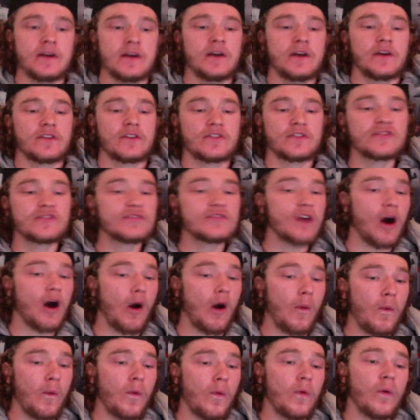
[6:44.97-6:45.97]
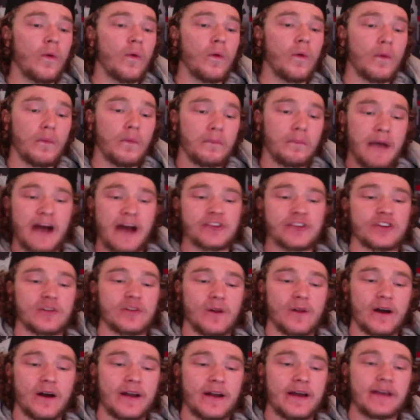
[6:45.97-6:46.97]
So, Patrik
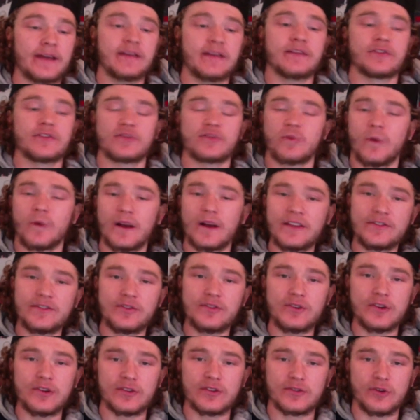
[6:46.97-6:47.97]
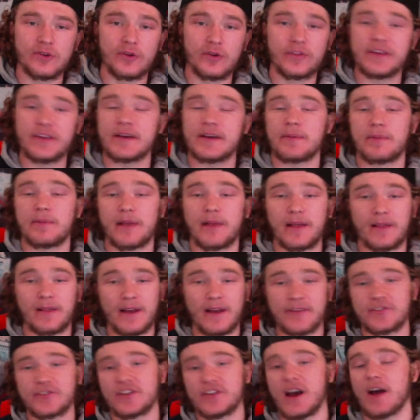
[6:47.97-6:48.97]
Laine, 22 years old. He could play
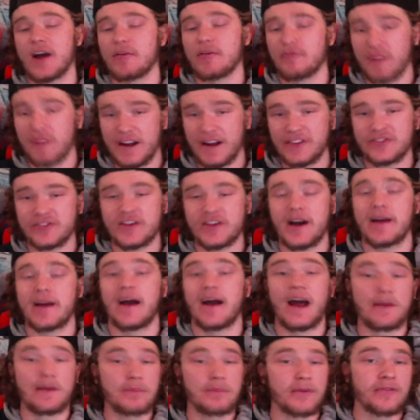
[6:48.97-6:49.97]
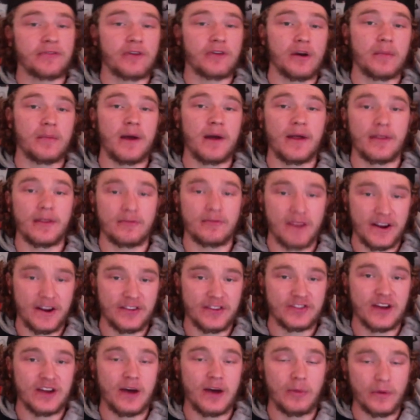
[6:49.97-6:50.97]
left shot, right shot. I'd prefer him on the right
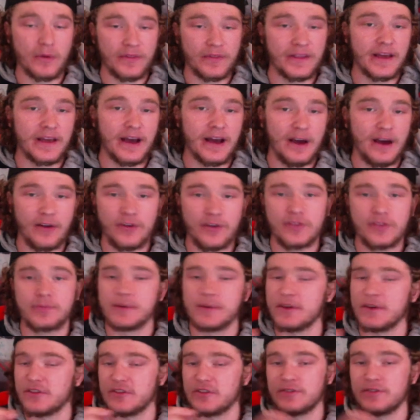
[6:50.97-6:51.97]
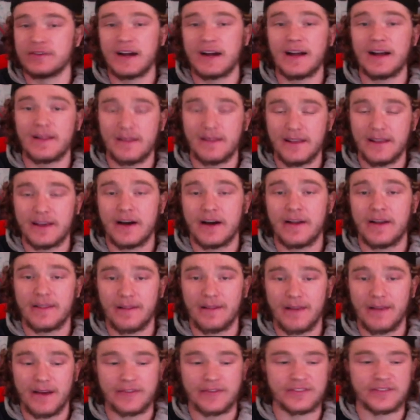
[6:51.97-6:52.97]
shot with the Islanders because you've got Lee on the
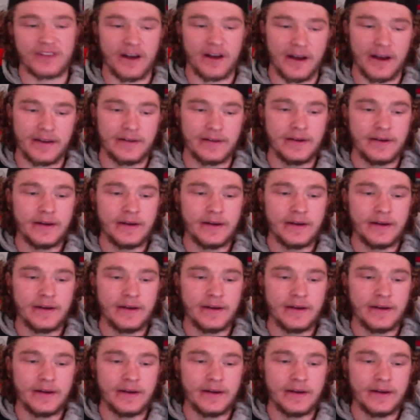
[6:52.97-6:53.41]
left side.